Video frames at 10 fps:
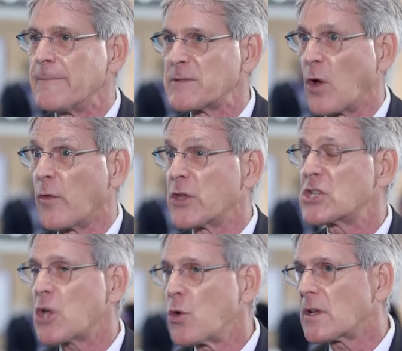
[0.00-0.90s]
So the
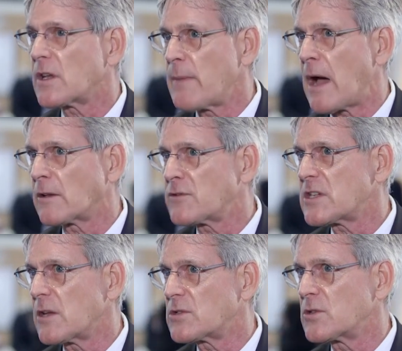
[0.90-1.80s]
total amount of
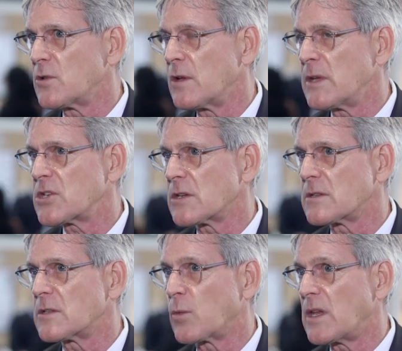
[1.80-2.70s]
CO2
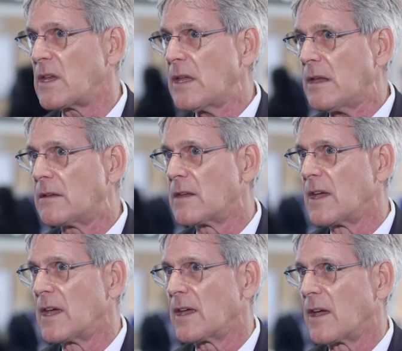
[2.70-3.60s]
emissions that we need
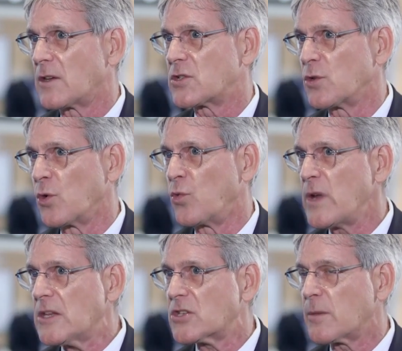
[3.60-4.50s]
to
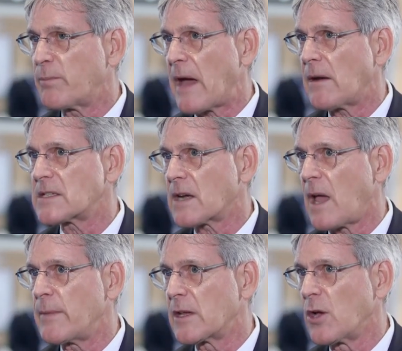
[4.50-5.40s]
reach the Paris
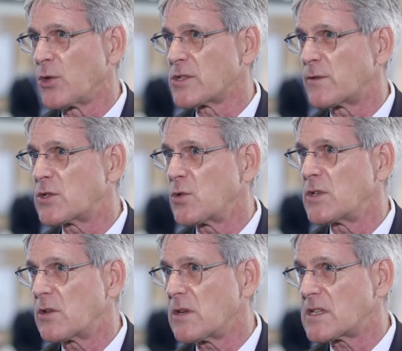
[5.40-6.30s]
climate goals of 2
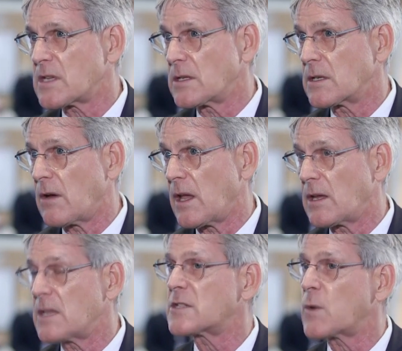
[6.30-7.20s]
degrees
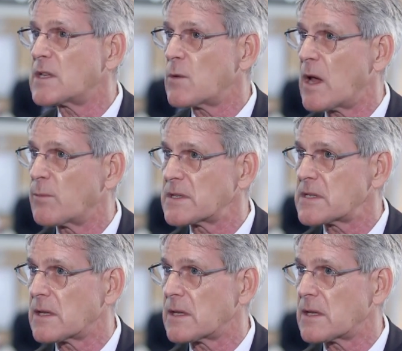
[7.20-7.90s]
centigrade is 21%.